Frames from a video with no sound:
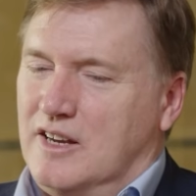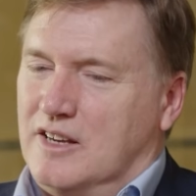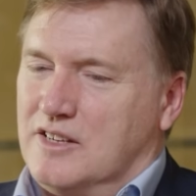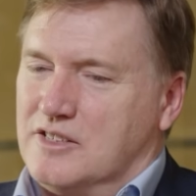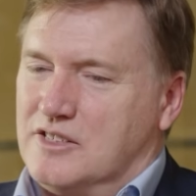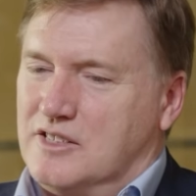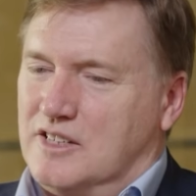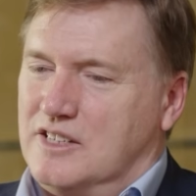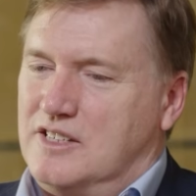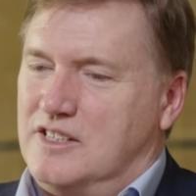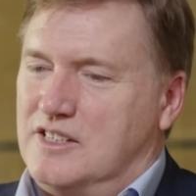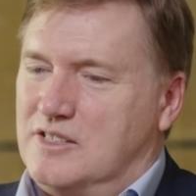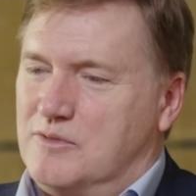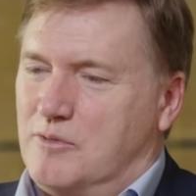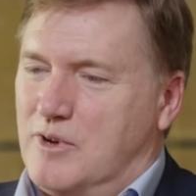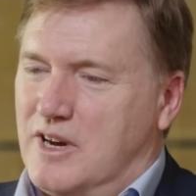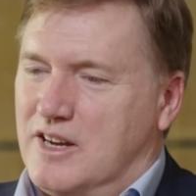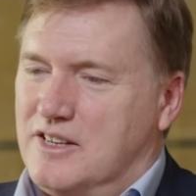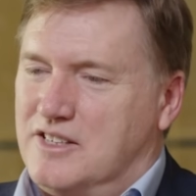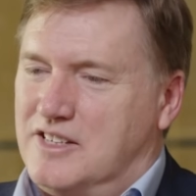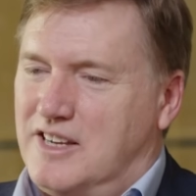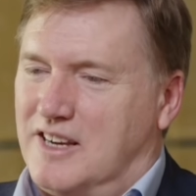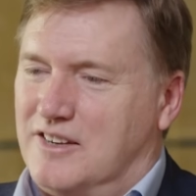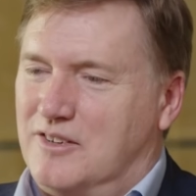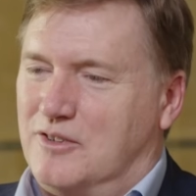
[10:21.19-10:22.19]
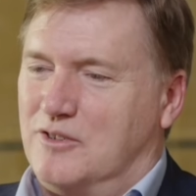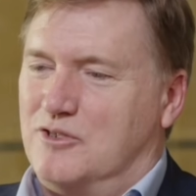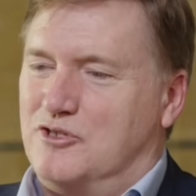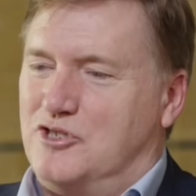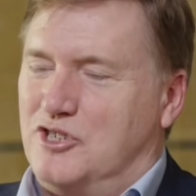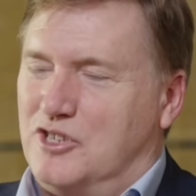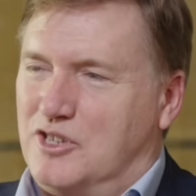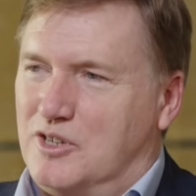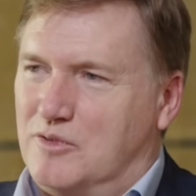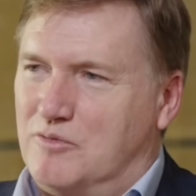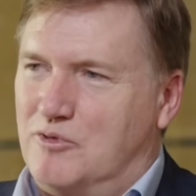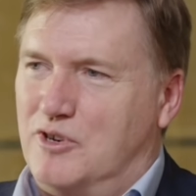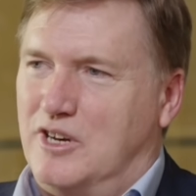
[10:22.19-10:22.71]
So this is where technology
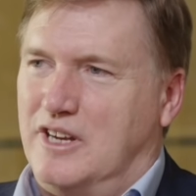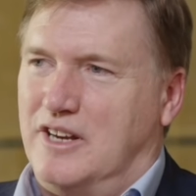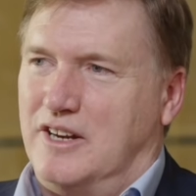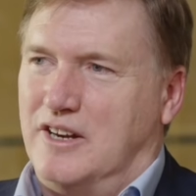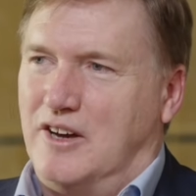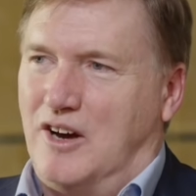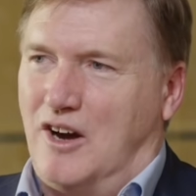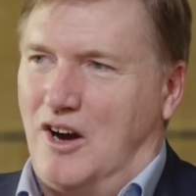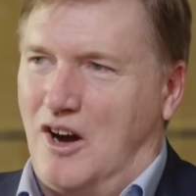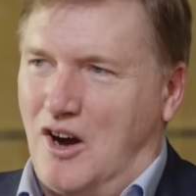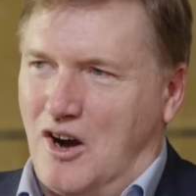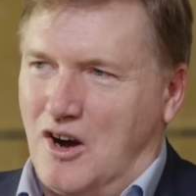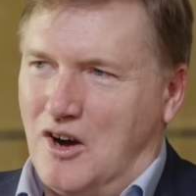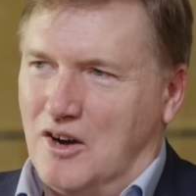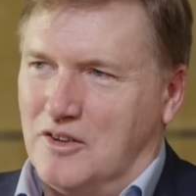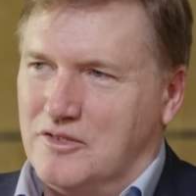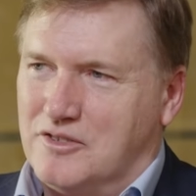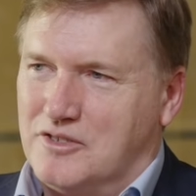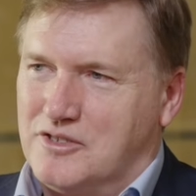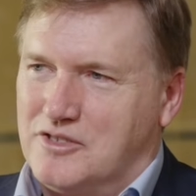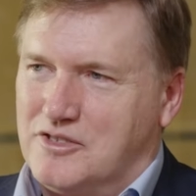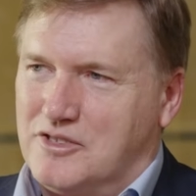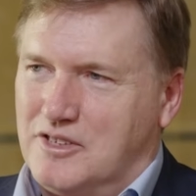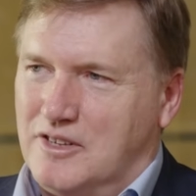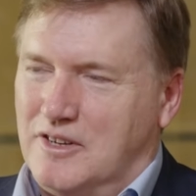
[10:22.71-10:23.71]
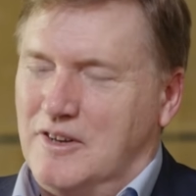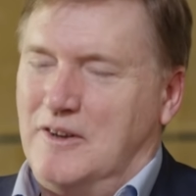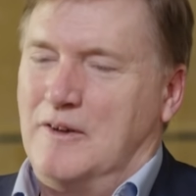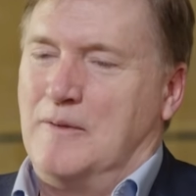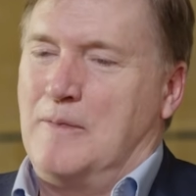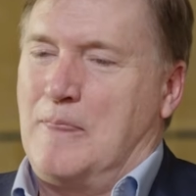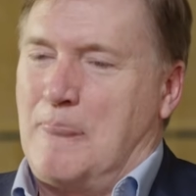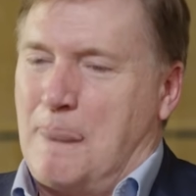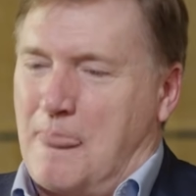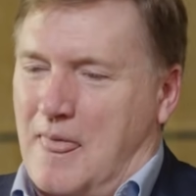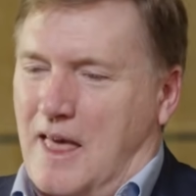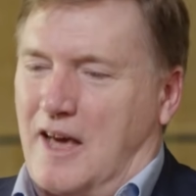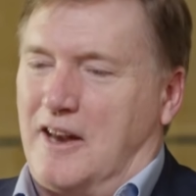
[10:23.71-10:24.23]
can really enhance
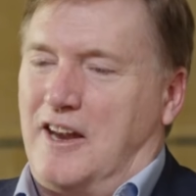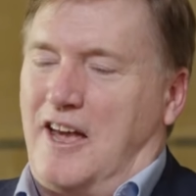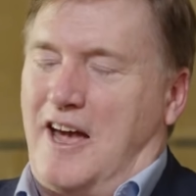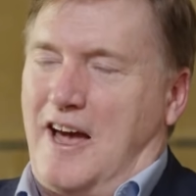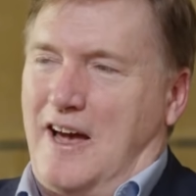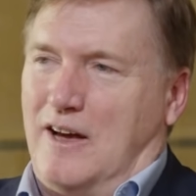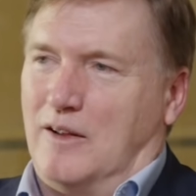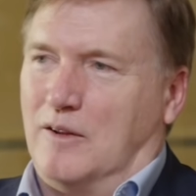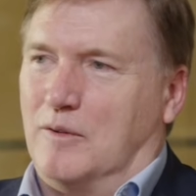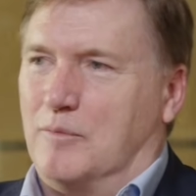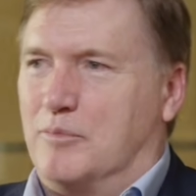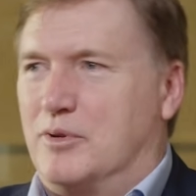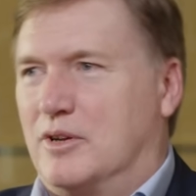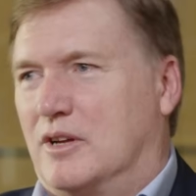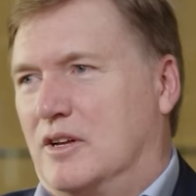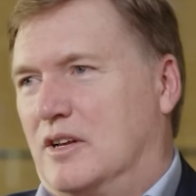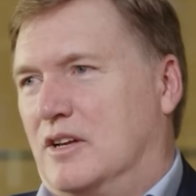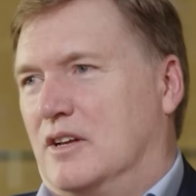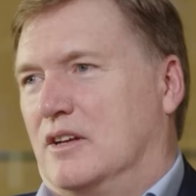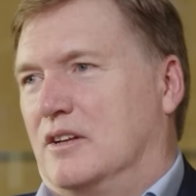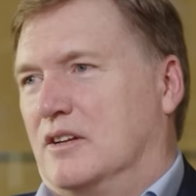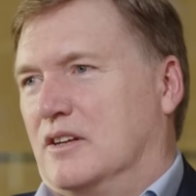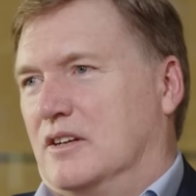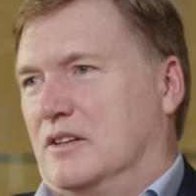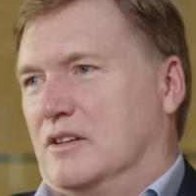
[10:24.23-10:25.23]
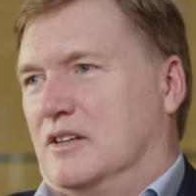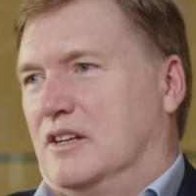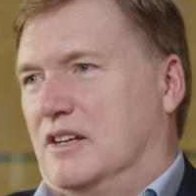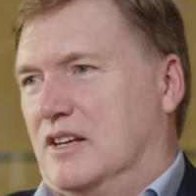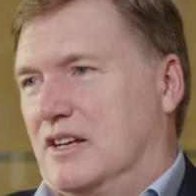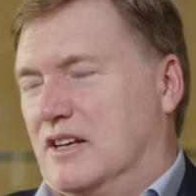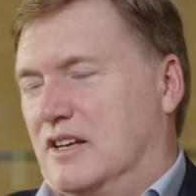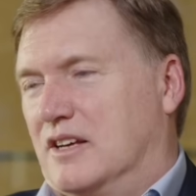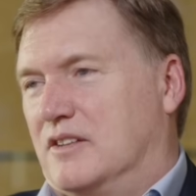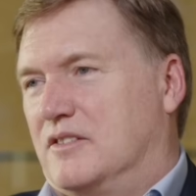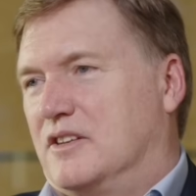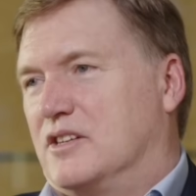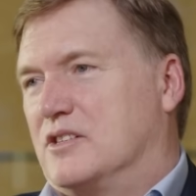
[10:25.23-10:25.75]
and help
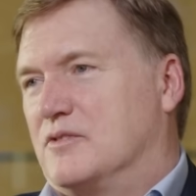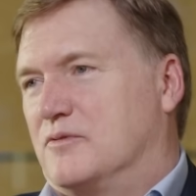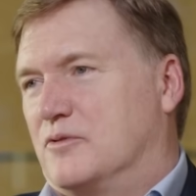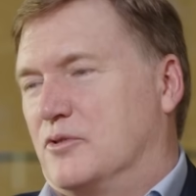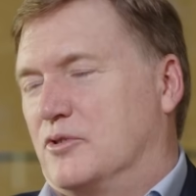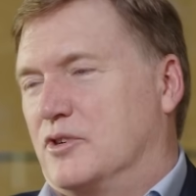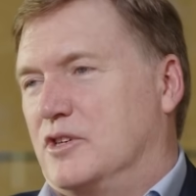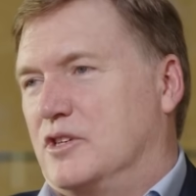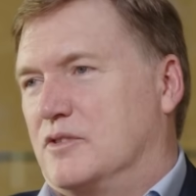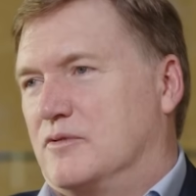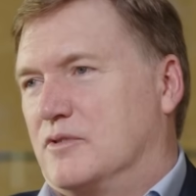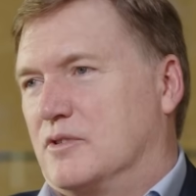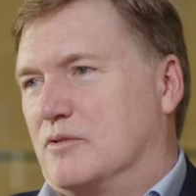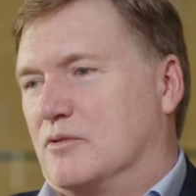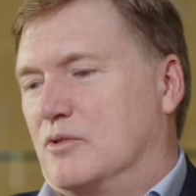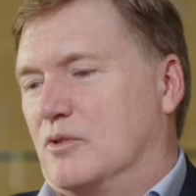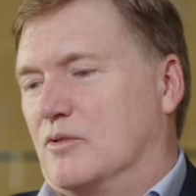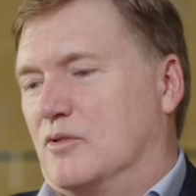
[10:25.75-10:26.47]
this voice for the rule